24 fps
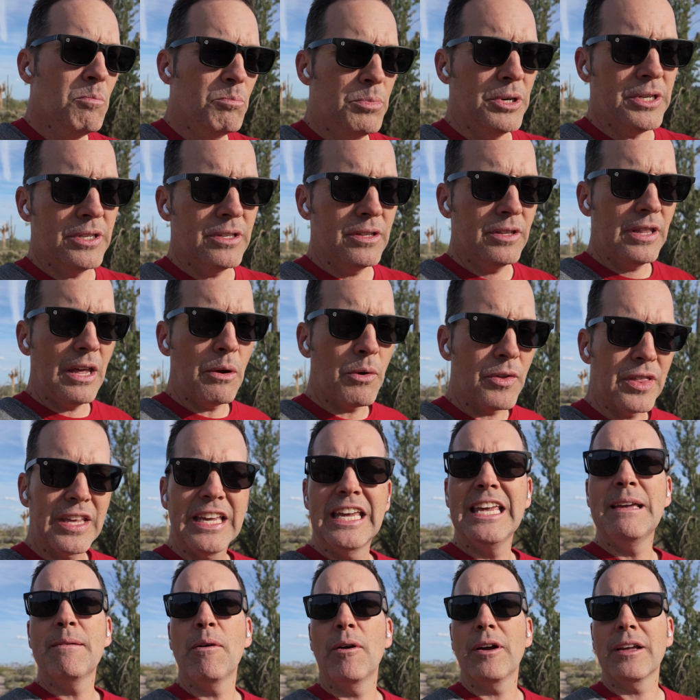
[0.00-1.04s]
but they were
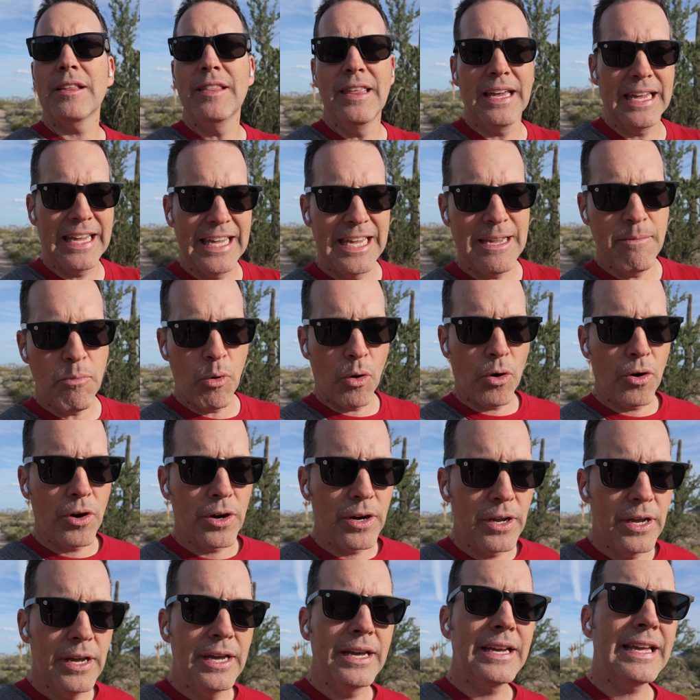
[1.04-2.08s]
the
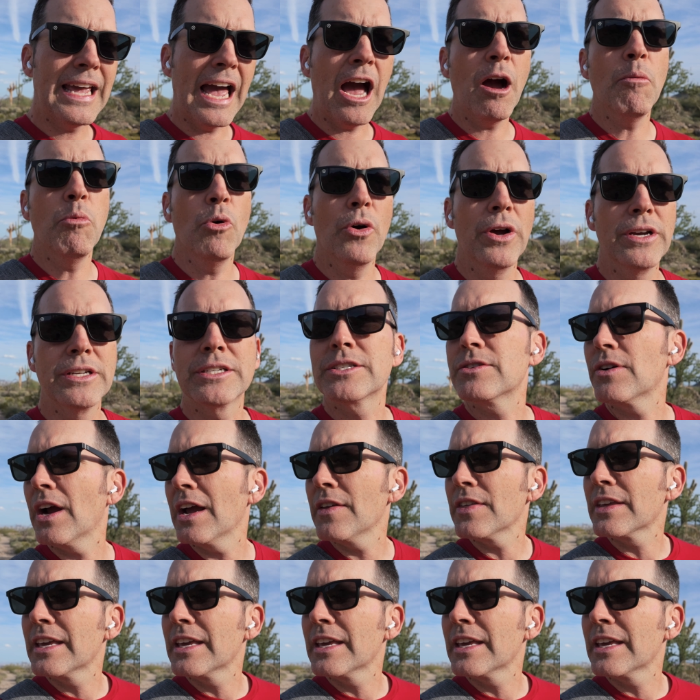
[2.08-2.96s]
keyboard cowboys, right?